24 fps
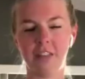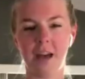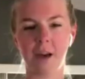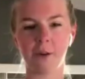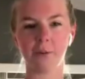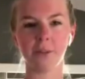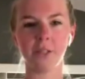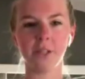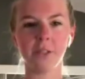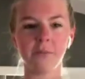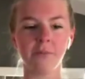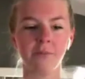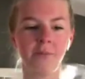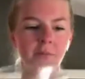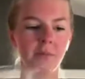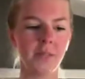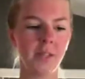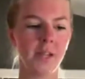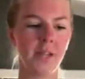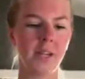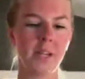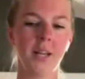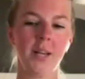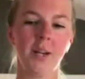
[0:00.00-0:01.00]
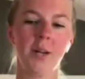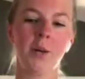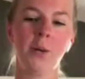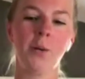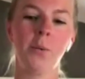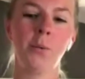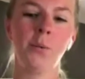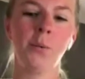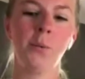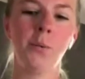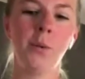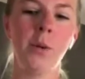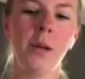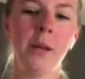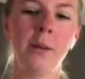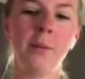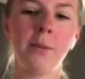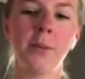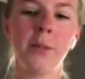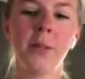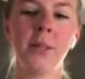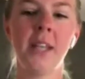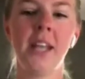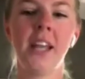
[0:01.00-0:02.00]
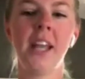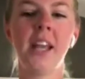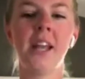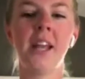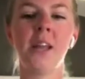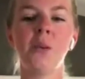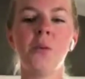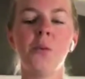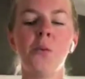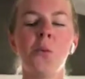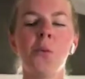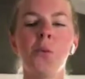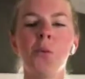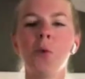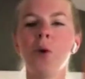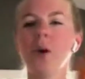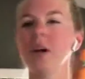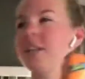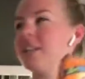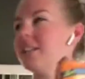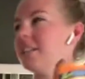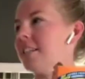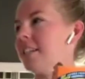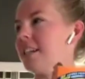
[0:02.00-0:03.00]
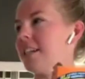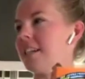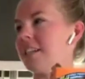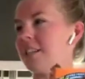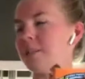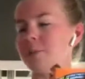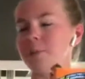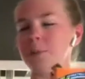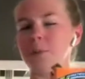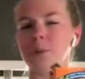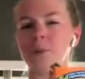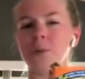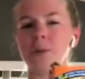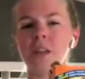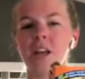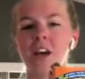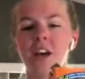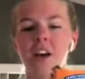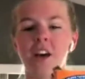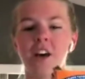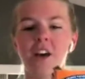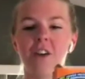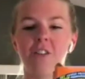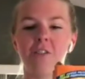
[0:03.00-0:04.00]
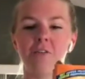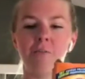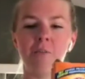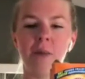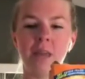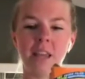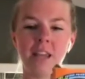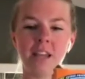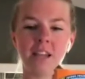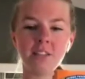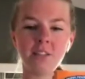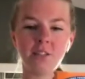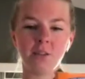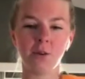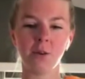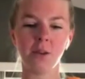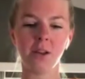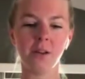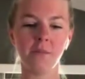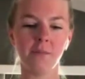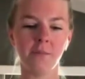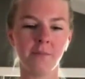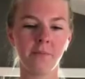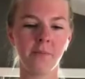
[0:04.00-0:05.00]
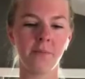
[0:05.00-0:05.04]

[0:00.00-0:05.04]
flour. We will need 1 teaspoon of baking soda,